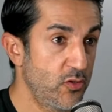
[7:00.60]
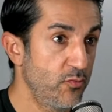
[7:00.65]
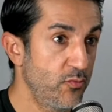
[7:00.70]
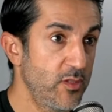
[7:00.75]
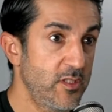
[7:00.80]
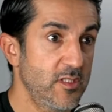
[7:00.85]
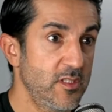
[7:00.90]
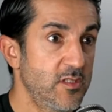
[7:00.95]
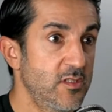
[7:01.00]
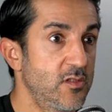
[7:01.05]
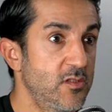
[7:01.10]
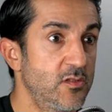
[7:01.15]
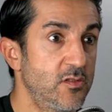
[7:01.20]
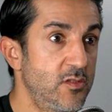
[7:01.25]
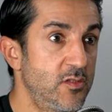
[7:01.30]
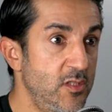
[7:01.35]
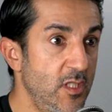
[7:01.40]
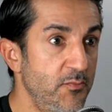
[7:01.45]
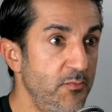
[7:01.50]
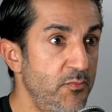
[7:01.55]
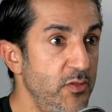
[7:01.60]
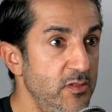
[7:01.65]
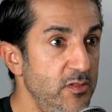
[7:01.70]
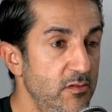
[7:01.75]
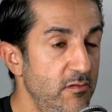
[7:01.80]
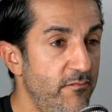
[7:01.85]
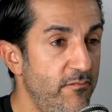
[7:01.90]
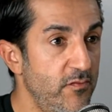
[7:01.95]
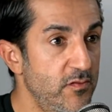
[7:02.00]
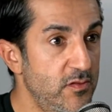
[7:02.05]
we just jump into
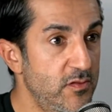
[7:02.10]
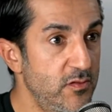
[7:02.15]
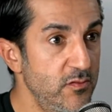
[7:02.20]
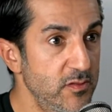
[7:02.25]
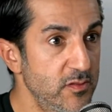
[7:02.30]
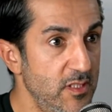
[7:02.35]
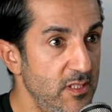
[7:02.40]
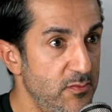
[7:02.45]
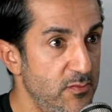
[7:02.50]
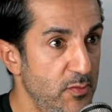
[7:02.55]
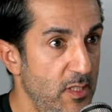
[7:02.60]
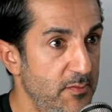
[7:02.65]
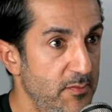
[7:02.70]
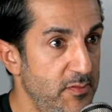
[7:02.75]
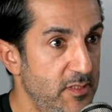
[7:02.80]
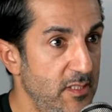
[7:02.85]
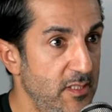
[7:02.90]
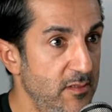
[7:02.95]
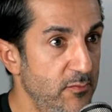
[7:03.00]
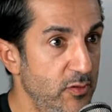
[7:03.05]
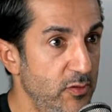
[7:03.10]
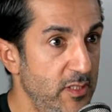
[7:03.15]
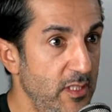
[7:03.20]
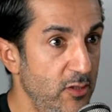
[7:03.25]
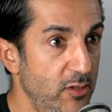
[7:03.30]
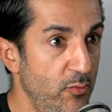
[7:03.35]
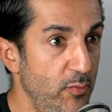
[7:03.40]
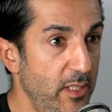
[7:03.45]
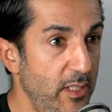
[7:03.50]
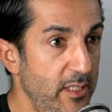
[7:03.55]
the first use case perhaps then with
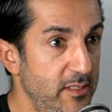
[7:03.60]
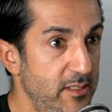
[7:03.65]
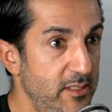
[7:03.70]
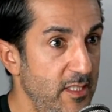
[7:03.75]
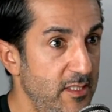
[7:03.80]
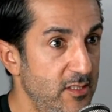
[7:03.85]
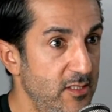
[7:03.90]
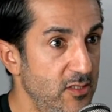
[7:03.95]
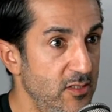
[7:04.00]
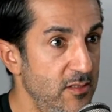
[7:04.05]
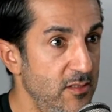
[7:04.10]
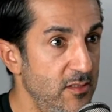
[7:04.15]
anomaly detection?